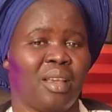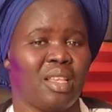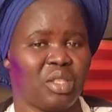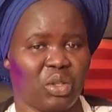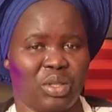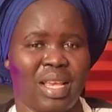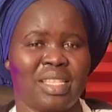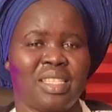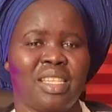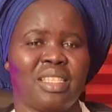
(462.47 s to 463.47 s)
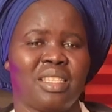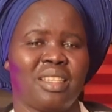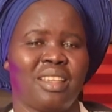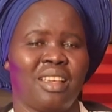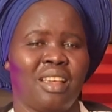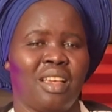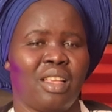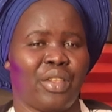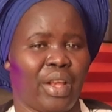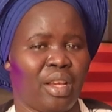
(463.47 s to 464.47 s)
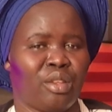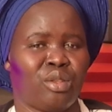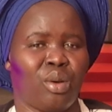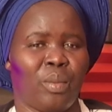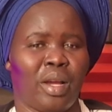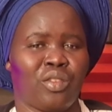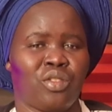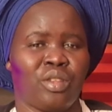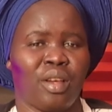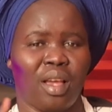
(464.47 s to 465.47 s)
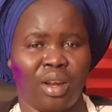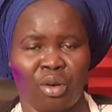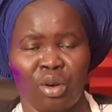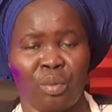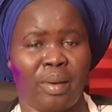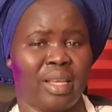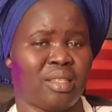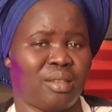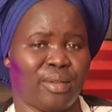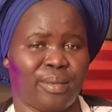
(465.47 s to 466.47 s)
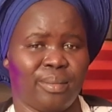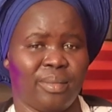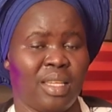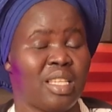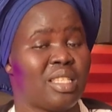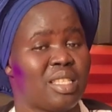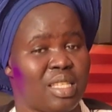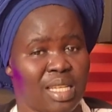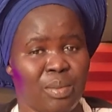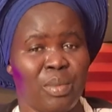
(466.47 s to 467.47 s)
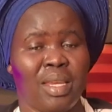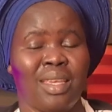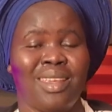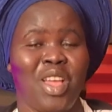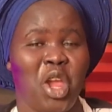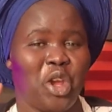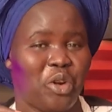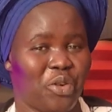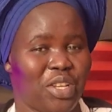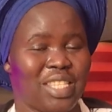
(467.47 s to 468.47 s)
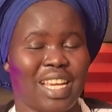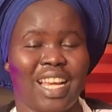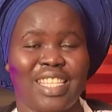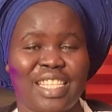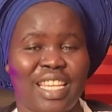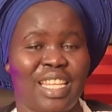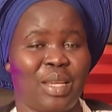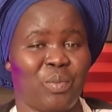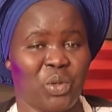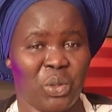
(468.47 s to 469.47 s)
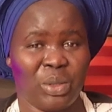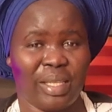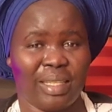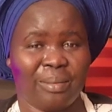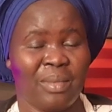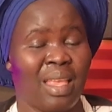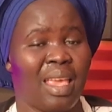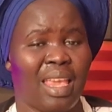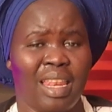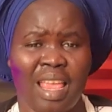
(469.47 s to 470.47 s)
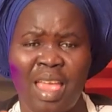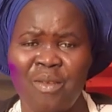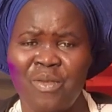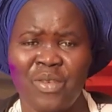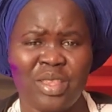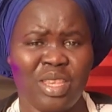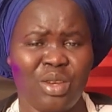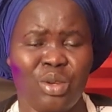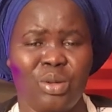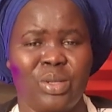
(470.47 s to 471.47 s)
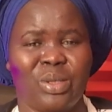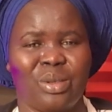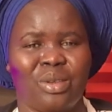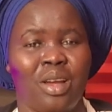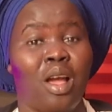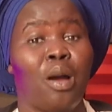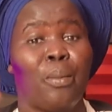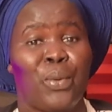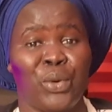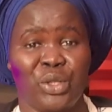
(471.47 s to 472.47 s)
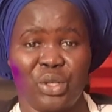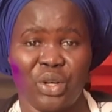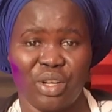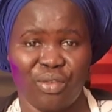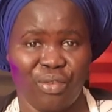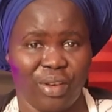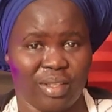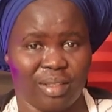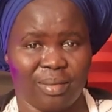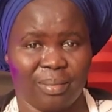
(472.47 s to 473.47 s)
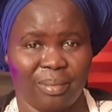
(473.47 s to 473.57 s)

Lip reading: So that's it. Thank you so much, and God bless you. Still me, Rosa Kachi in the building. In everything you do, put God first.